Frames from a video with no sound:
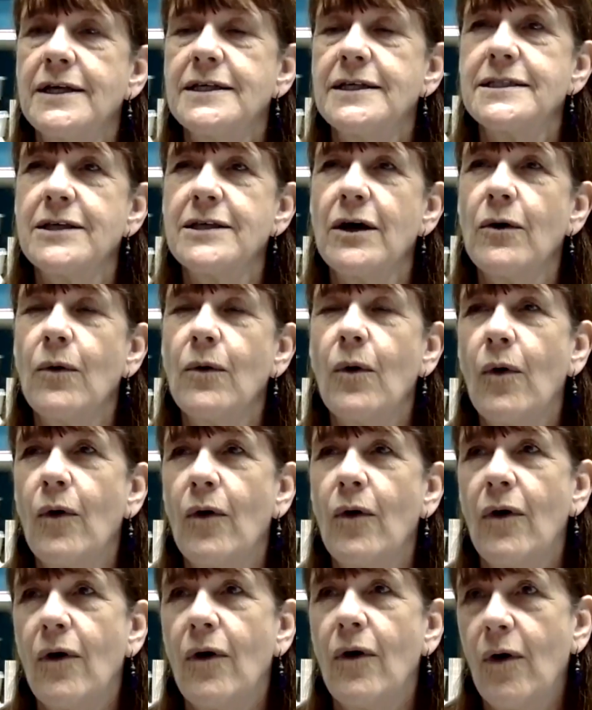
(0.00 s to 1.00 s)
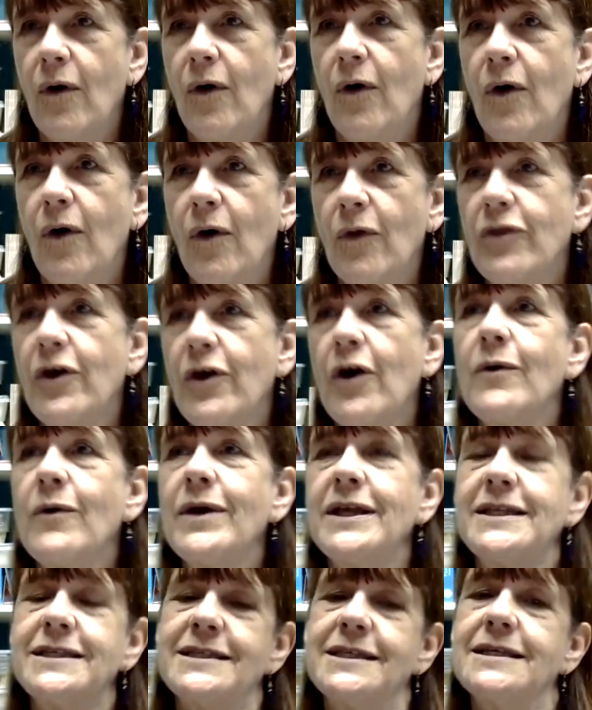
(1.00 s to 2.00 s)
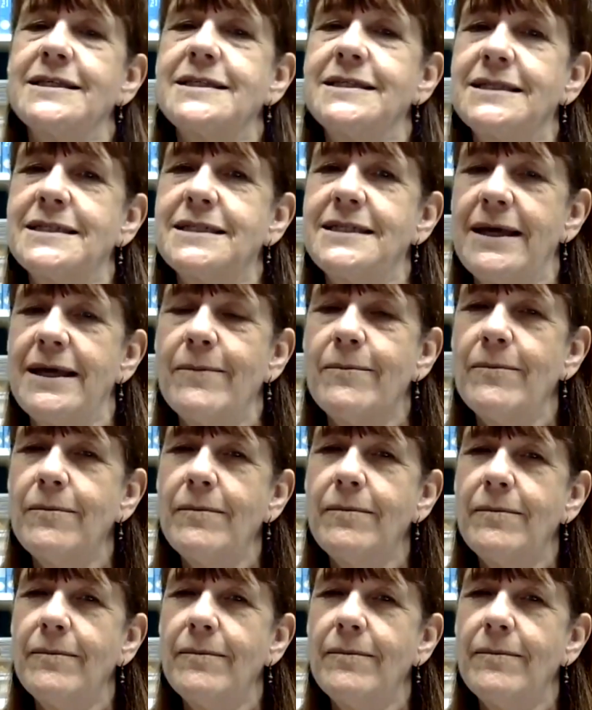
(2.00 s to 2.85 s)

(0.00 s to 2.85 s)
So, although it's a stim,